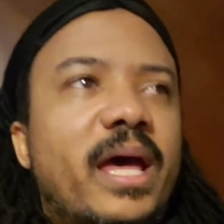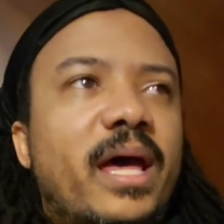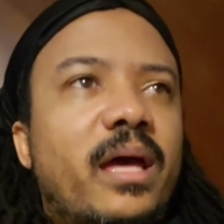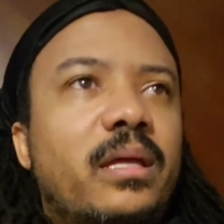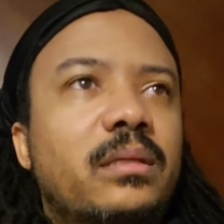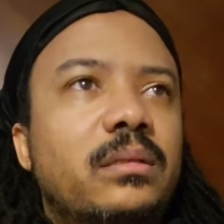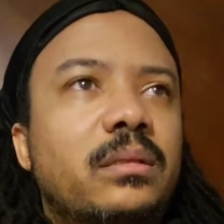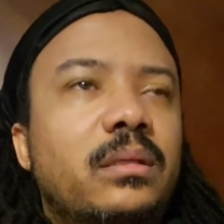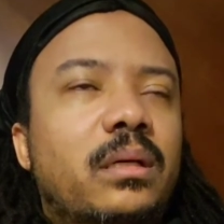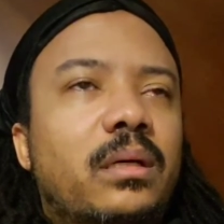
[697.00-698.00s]
that
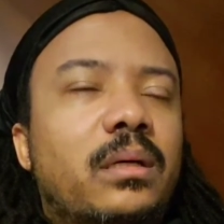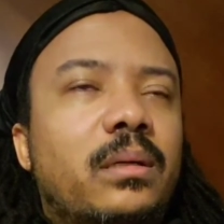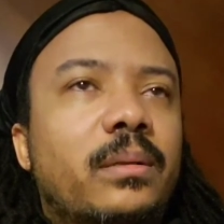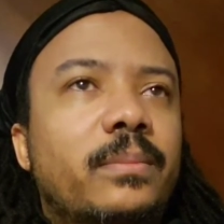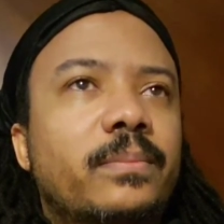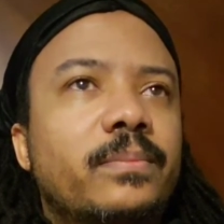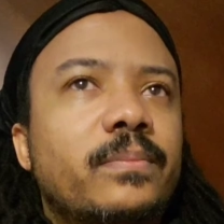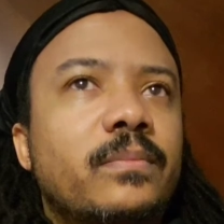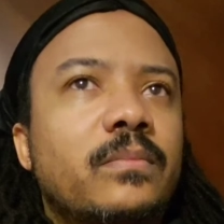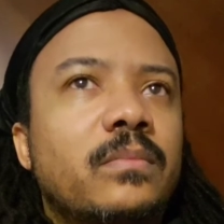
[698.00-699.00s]
um,
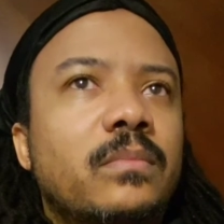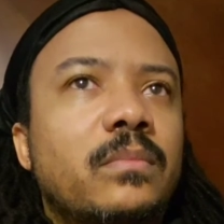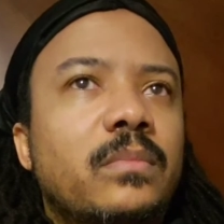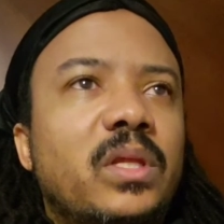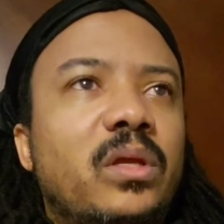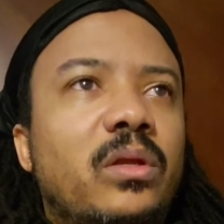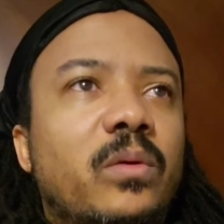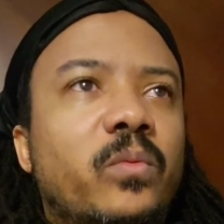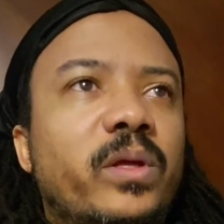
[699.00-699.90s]
you know